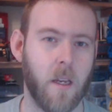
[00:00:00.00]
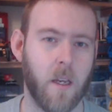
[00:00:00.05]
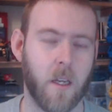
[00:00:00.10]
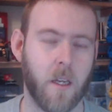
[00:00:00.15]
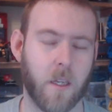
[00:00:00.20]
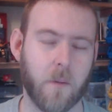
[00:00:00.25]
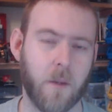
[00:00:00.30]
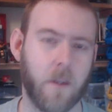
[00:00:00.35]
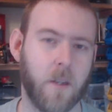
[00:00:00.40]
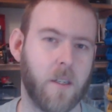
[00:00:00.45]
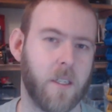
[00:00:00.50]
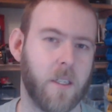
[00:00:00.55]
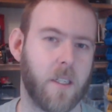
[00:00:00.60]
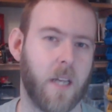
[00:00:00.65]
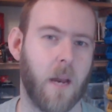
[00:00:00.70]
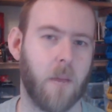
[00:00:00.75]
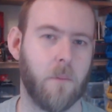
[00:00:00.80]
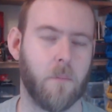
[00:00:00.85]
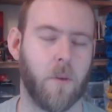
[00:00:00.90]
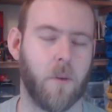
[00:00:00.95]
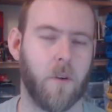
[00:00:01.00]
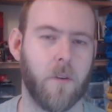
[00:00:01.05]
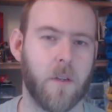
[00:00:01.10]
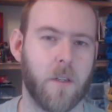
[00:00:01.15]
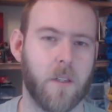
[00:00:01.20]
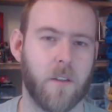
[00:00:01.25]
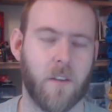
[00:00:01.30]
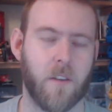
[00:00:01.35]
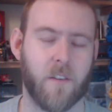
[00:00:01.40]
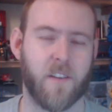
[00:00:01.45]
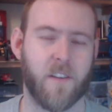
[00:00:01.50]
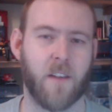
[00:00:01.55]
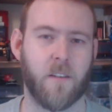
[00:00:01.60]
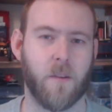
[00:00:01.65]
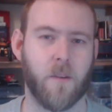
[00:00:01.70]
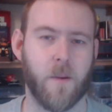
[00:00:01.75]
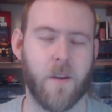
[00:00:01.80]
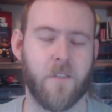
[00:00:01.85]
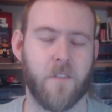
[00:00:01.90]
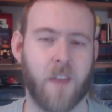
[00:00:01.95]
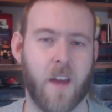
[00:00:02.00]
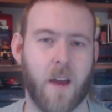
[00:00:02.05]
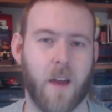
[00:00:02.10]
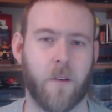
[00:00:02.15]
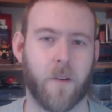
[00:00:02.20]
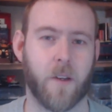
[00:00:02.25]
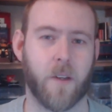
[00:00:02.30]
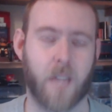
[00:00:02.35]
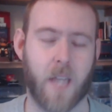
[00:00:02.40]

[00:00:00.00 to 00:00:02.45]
community standpoint, the fact that we've now got